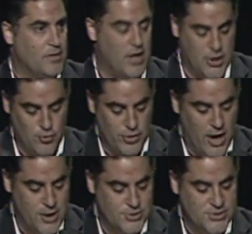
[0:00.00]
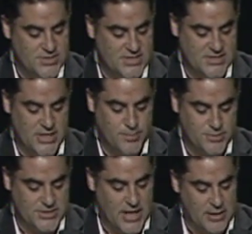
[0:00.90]
It grew at
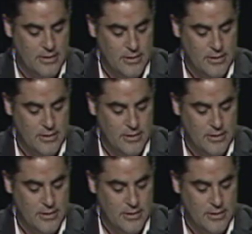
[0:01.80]
116%.